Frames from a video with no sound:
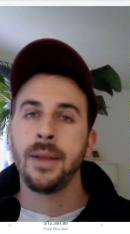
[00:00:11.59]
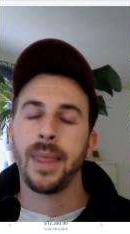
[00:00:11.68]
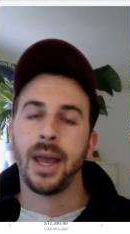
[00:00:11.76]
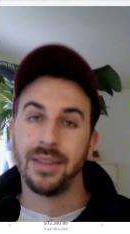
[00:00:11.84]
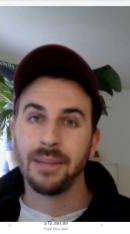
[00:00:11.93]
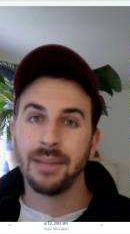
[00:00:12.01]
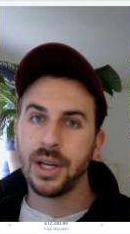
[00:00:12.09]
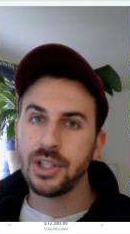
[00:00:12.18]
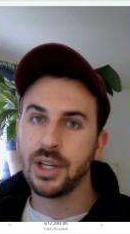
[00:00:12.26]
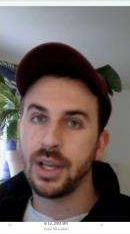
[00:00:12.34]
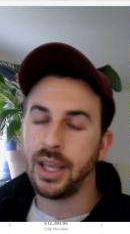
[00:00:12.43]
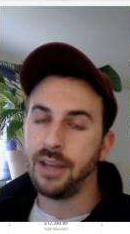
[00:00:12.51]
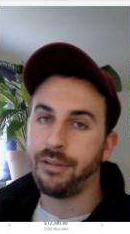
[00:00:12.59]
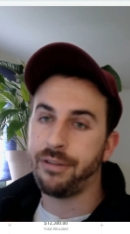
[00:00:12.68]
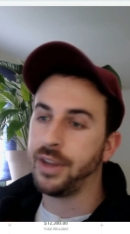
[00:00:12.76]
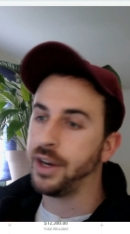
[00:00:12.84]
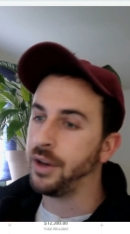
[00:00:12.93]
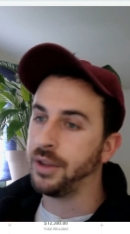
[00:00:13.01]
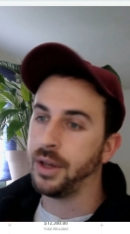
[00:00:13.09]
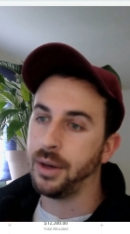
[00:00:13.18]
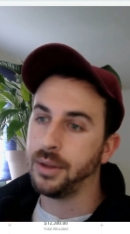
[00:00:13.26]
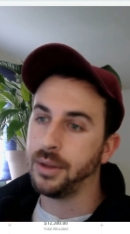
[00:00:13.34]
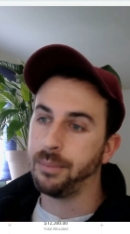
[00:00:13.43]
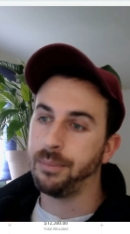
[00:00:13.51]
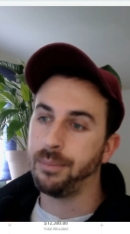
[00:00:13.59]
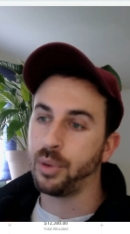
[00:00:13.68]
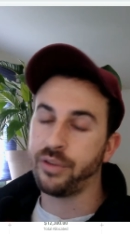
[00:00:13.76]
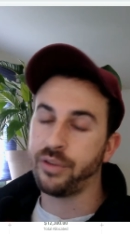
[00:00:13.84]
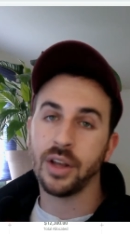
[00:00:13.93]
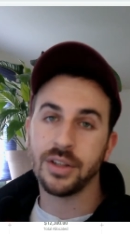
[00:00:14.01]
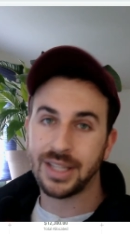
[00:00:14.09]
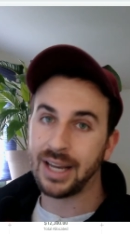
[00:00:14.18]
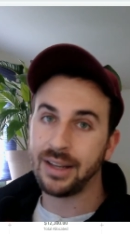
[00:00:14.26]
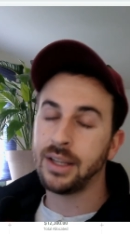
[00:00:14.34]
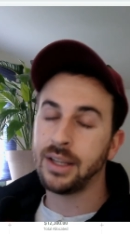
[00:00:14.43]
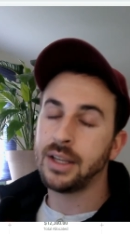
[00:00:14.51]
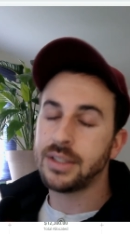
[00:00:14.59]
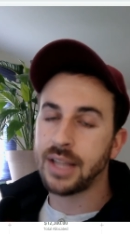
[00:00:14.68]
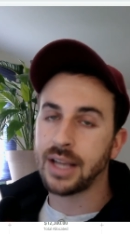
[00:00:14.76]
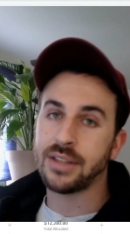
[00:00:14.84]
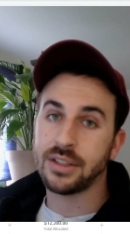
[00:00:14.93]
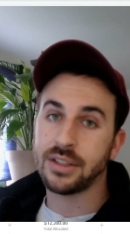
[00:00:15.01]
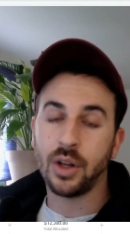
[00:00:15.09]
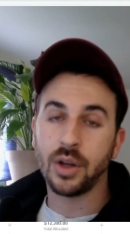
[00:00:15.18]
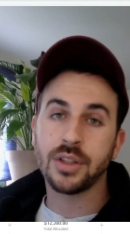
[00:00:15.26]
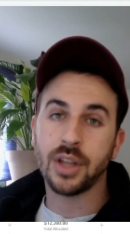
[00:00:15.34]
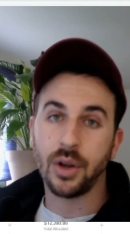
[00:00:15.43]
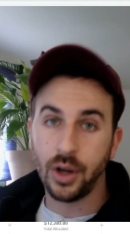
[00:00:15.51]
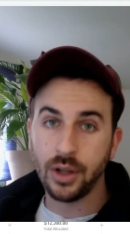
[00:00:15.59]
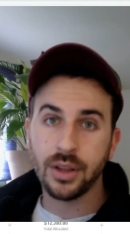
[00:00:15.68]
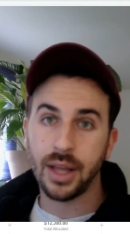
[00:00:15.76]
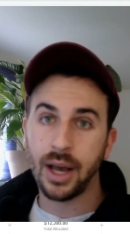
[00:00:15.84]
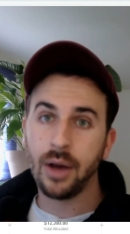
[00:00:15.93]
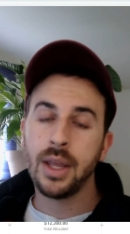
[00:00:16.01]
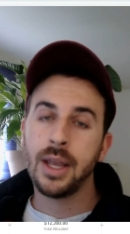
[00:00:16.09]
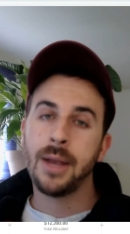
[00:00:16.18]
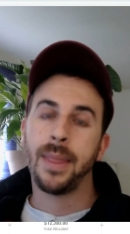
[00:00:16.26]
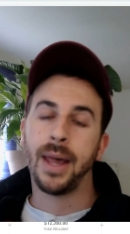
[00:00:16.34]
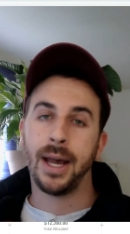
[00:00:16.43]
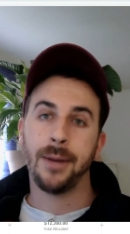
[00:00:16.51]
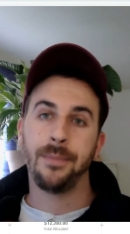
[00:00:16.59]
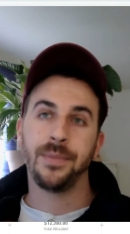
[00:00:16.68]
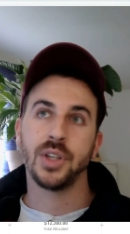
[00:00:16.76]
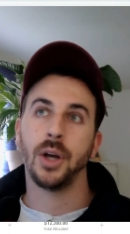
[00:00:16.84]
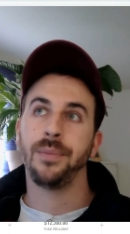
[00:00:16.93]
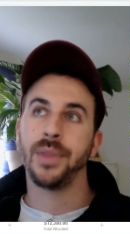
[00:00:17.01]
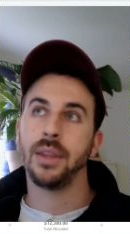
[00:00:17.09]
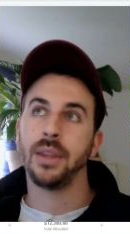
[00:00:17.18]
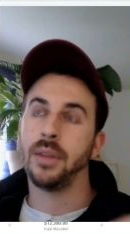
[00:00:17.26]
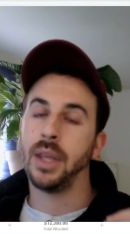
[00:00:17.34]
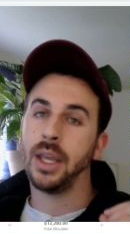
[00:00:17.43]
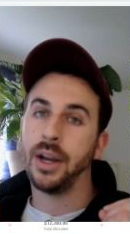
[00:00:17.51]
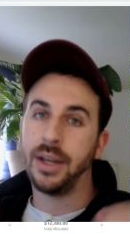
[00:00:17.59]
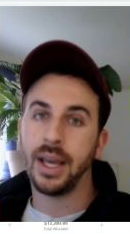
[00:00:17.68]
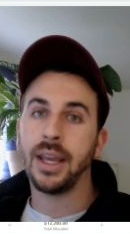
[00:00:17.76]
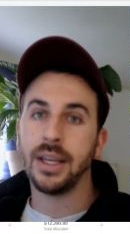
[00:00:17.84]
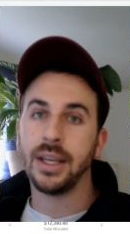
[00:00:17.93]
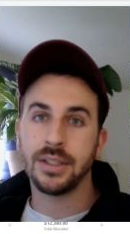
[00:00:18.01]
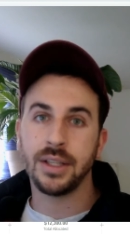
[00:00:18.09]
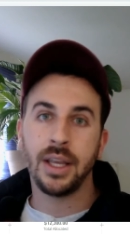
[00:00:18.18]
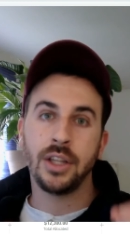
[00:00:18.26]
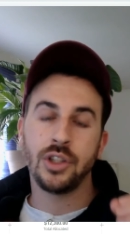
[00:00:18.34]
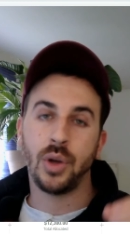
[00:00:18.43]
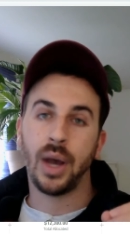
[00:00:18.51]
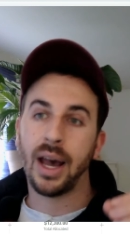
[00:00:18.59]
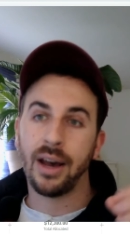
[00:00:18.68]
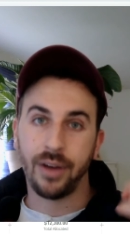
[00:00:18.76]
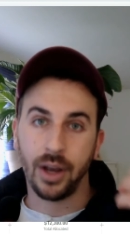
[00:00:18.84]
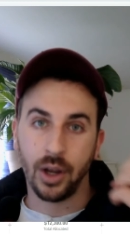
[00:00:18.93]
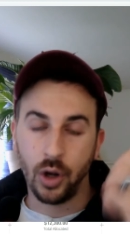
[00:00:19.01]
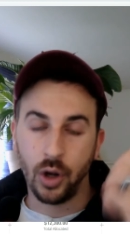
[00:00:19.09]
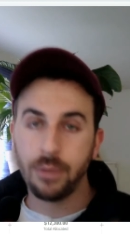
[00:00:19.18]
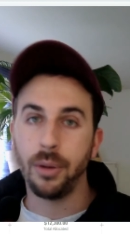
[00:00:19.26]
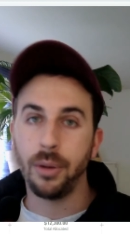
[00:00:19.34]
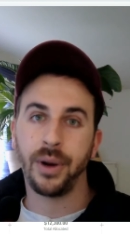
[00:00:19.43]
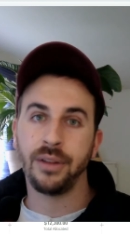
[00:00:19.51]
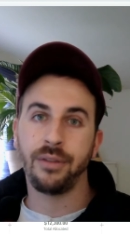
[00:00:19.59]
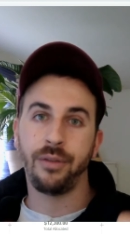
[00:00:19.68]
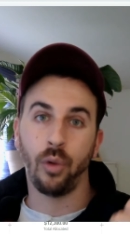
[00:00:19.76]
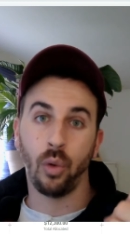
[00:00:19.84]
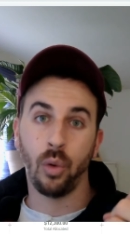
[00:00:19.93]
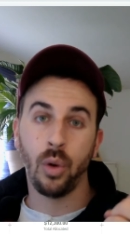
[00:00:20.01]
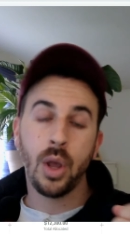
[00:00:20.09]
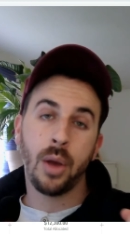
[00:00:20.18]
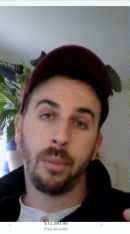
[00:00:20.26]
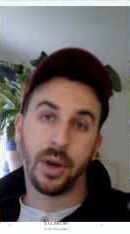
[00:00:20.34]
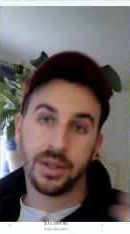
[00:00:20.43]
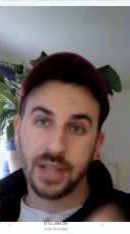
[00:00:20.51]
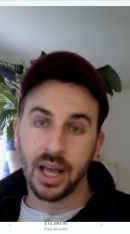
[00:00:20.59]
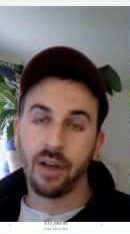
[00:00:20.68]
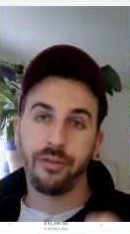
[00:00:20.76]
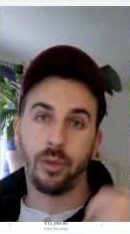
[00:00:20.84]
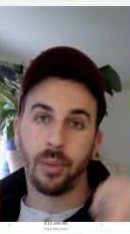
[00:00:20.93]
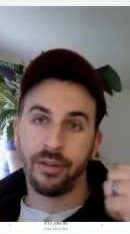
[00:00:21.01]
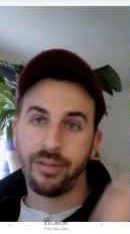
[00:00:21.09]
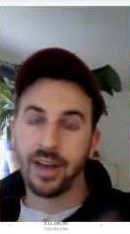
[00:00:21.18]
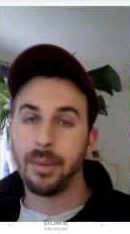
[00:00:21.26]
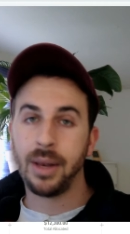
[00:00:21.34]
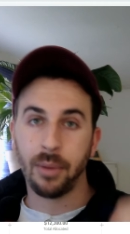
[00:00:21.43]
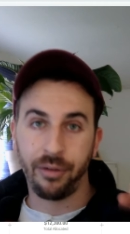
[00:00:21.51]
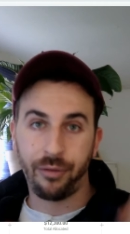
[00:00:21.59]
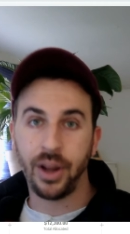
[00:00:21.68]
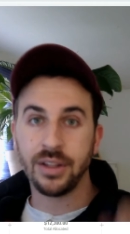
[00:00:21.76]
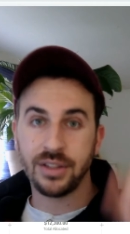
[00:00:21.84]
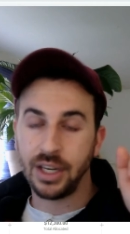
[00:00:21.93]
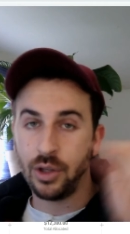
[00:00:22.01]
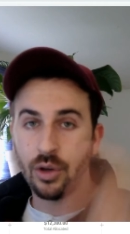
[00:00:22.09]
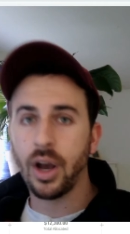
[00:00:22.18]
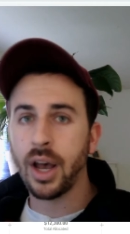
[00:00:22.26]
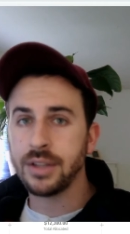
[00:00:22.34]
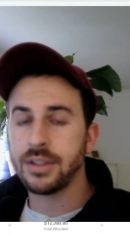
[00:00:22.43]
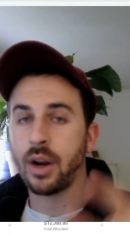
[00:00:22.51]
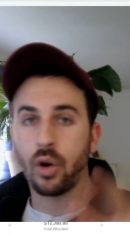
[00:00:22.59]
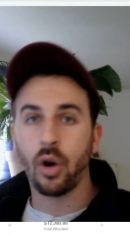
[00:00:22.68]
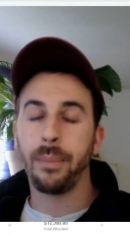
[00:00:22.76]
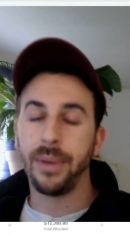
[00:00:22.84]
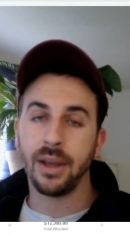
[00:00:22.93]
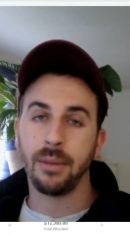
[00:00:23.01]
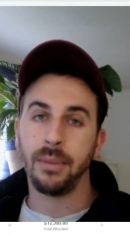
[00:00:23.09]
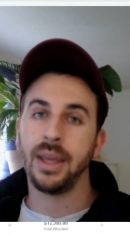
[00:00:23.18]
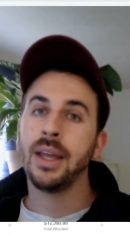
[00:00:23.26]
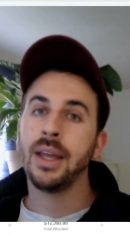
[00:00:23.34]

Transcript: uh, that much if, you know, the, the portfolio stat stats doesn't look so good now. Um, so the idea is to have a good blueprint for myself, for my family, my friends, and you guys that are copying me